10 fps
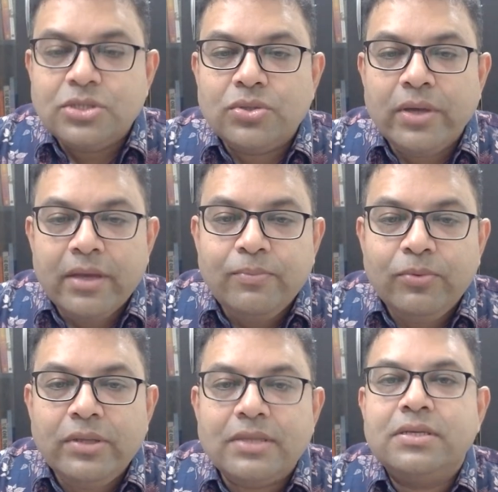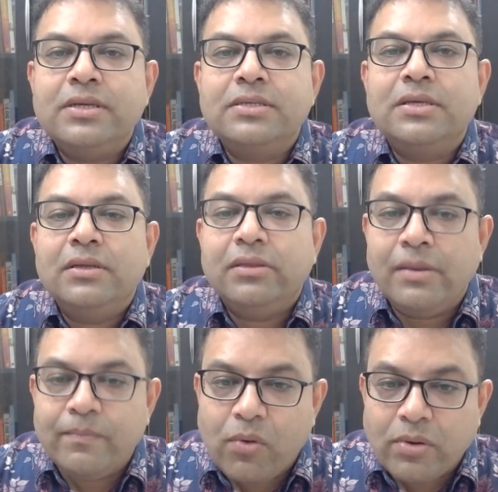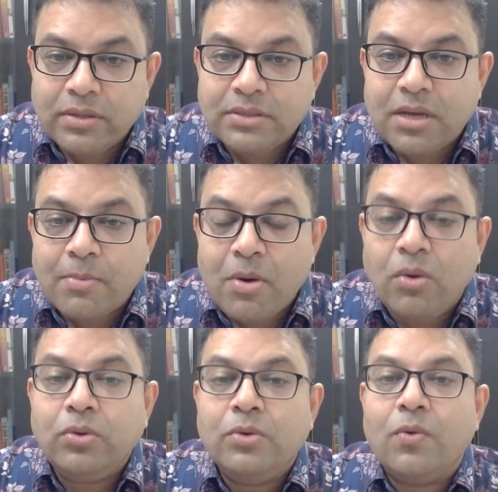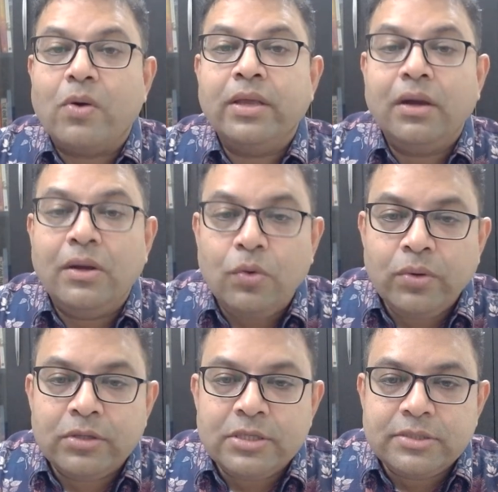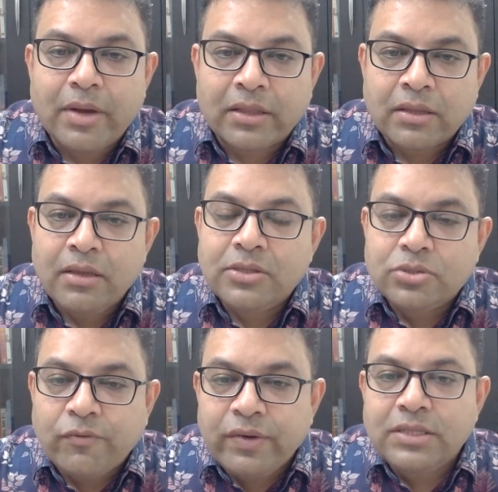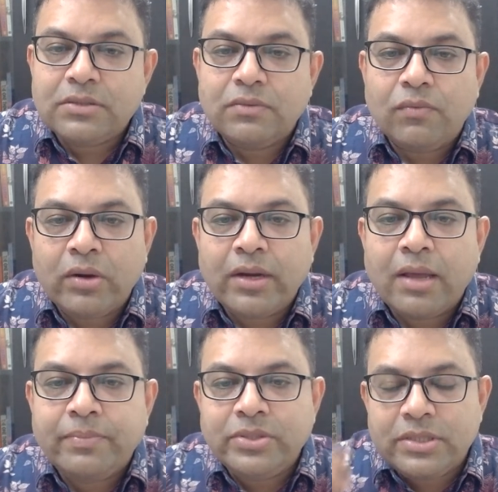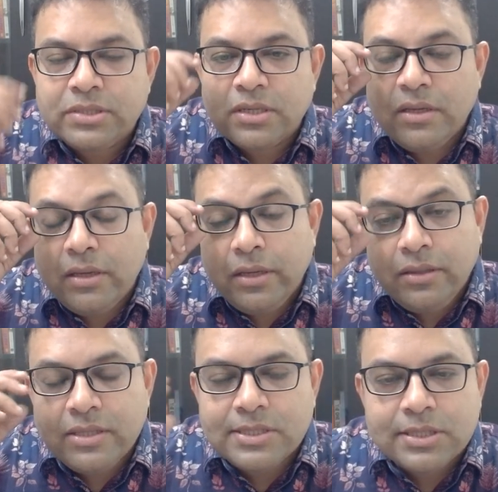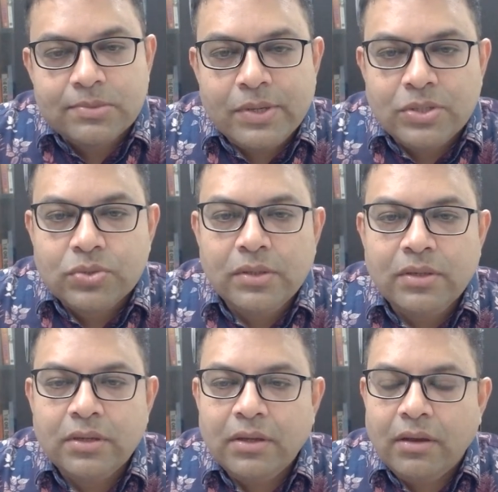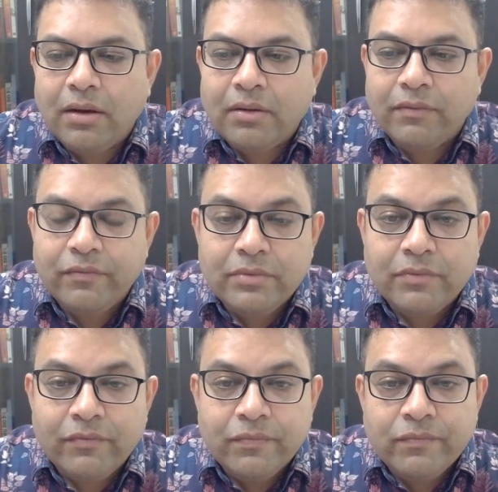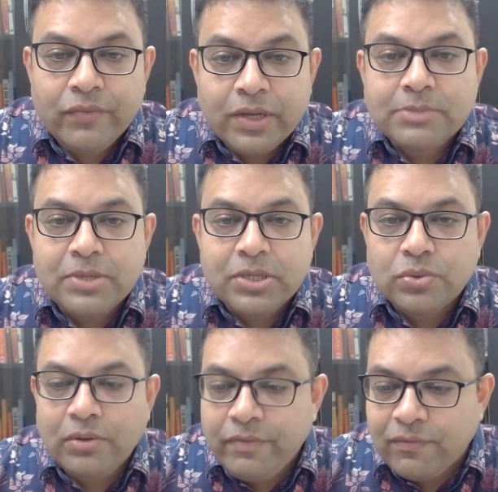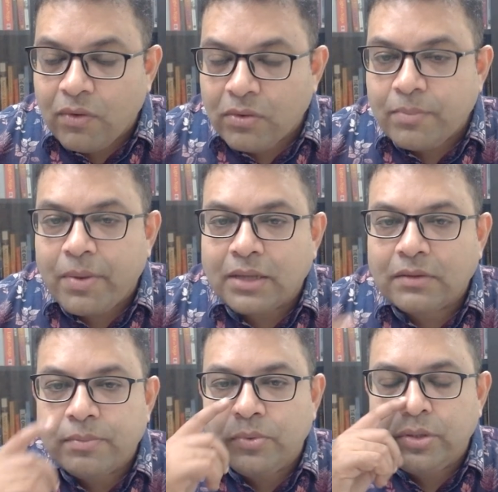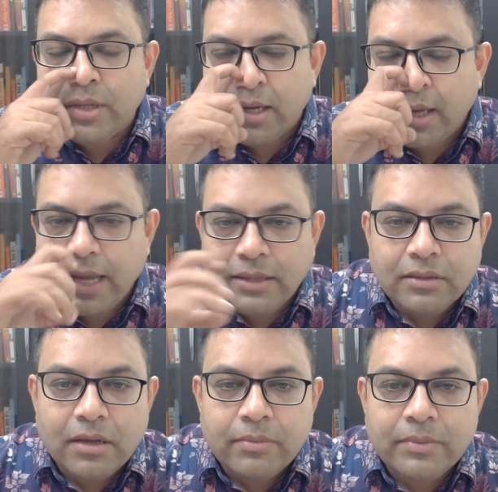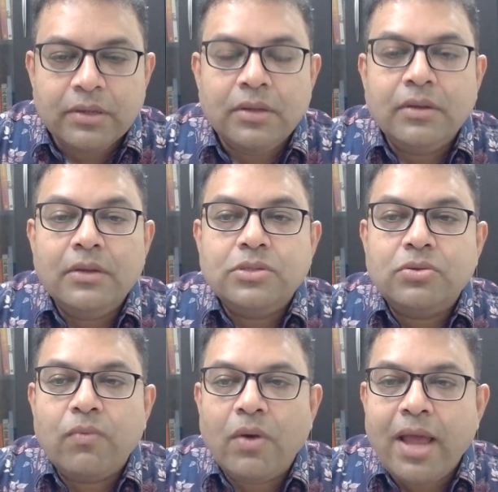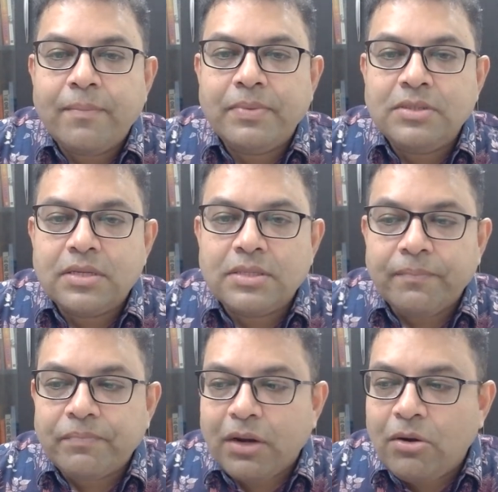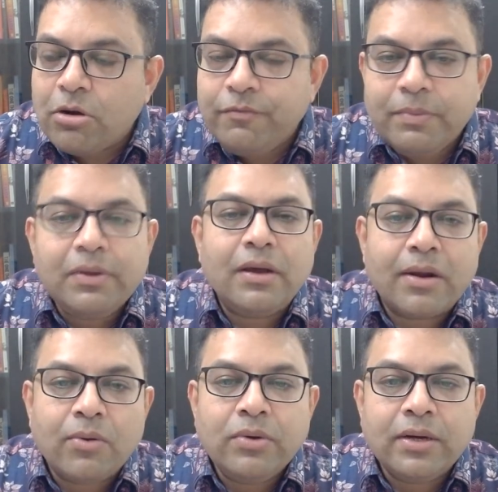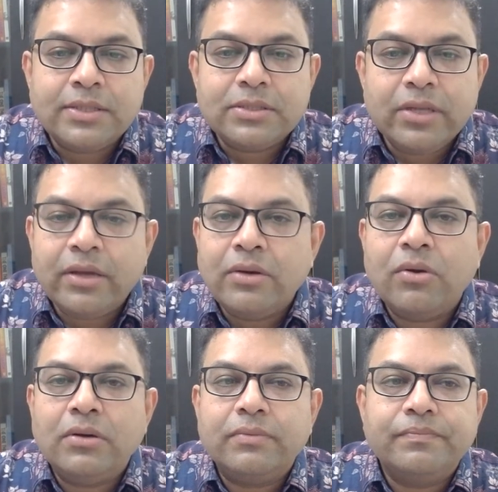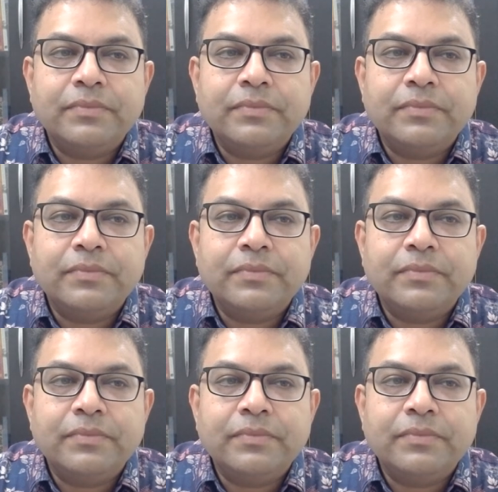So here Buddha says the importance about walking alone on this path. So friends, what happens is, in this spiritual, we are spiritual, we follow the path of the Buddha and the Dharma. So what happens is, a lot of people around us, they are not,